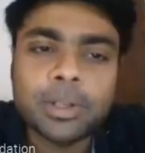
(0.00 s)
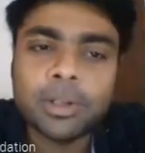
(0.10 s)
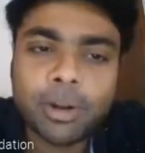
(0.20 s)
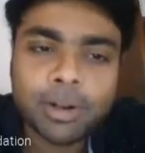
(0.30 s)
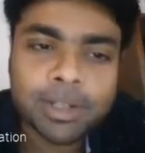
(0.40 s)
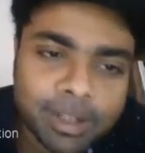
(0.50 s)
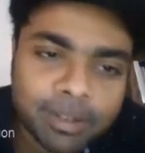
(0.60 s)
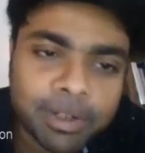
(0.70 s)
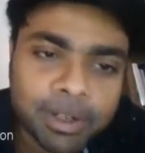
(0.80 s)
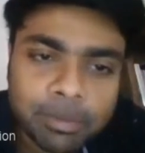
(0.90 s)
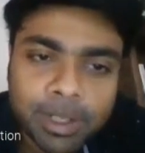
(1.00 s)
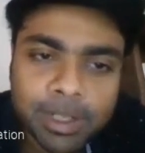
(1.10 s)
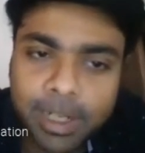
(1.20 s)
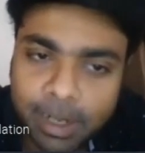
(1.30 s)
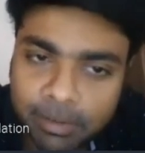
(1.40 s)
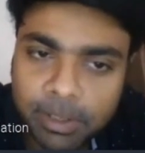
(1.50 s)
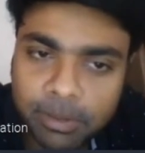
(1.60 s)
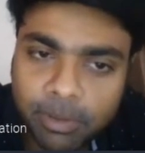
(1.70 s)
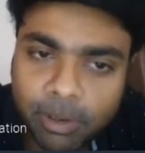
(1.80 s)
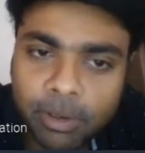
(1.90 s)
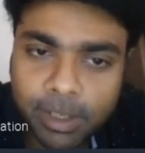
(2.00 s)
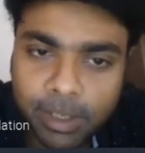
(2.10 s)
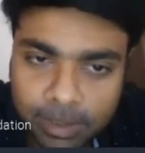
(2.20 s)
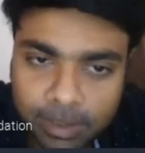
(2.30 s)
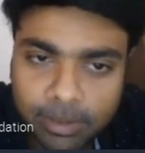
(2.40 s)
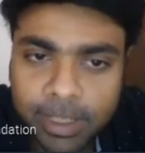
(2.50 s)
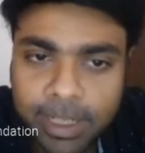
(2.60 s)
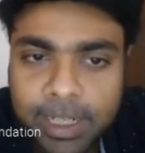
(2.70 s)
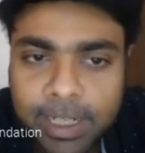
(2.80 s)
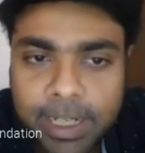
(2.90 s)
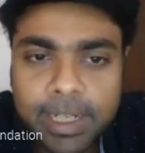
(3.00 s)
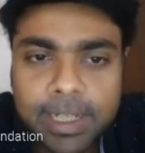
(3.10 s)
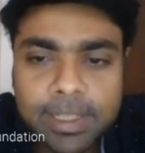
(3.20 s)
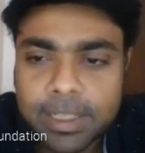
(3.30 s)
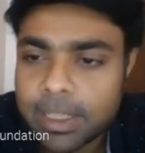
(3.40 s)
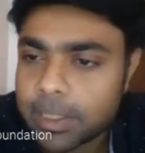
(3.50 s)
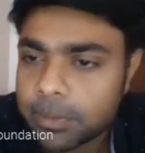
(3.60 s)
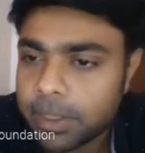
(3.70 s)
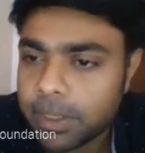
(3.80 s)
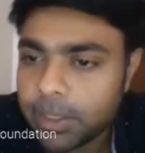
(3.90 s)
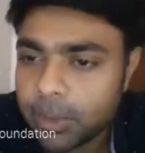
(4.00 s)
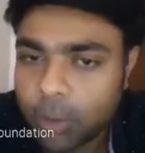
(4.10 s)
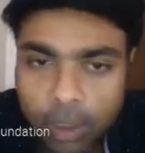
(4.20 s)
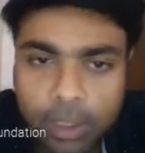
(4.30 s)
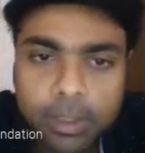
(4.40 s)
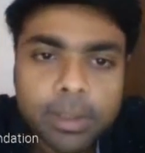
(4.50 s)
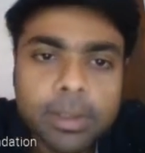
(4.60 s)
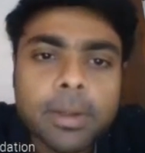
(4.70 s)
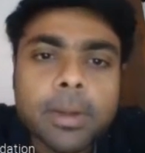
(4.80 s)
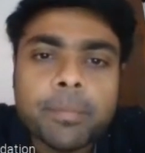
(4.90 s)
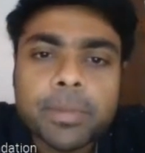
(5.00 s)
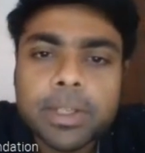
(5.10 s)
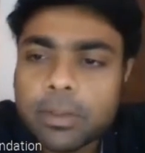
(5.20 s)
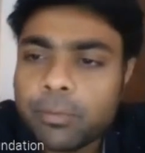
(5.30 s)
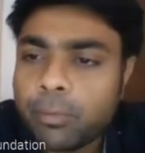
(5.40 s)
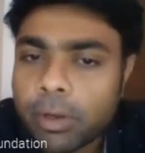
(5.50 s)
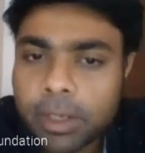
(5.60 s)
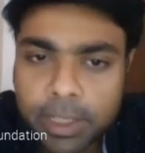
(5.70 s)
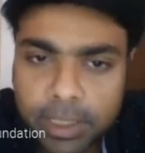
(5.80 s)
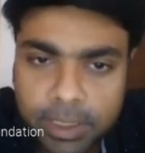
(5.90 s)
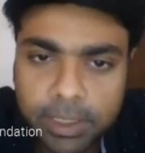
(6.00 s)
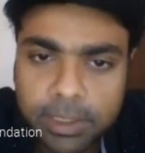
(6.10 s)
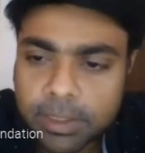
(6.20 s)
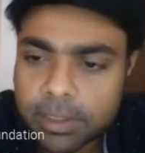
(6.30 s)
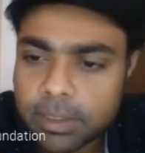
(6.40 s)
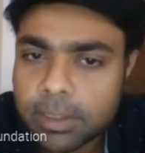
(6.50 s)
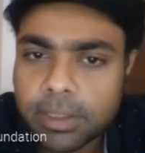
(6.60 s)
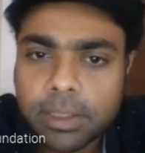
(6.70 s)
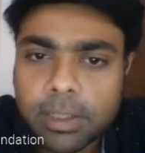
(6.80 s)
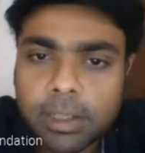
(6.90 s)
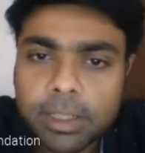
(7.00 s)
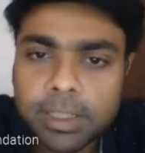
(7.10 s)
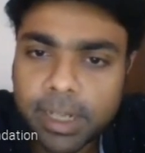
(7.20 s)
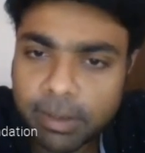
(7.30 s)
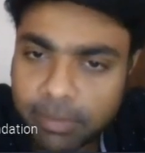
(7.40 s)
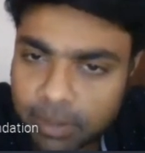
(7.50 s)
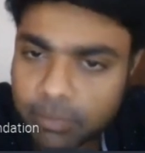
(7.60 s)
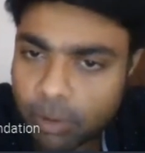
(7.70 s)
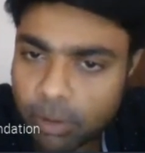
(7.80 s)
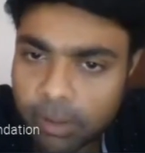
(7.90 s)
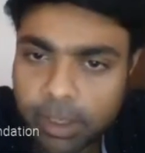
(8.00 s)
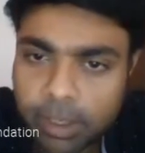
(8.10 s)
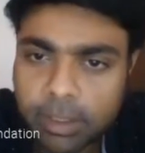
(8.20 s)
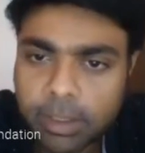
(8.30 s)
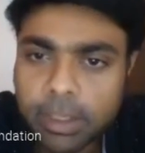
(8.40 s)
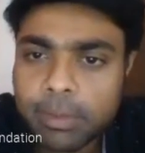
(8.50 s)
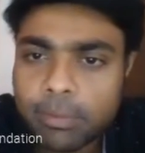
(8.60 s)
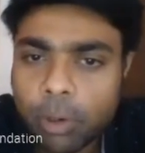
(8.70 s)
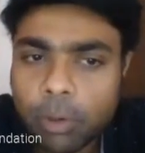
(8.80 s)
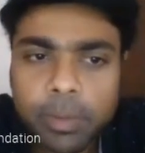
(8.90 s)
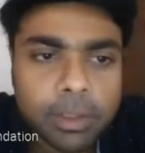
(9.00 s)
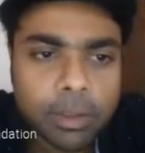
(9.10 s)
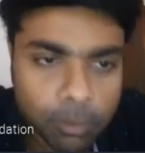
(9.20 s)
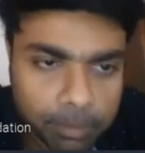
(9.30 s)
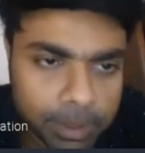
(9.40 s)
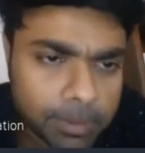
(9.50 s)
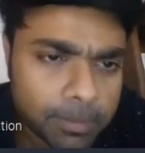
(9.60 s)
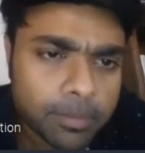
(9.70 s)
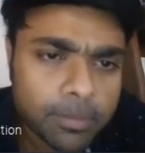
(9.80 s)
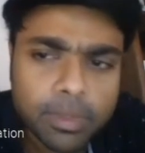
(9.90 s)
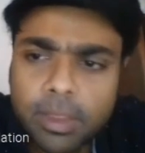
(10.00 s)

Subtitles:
So, a non-deliverable derivative contract on NDDC, as we call it, is a foreign exchange derivative contract involving the rupee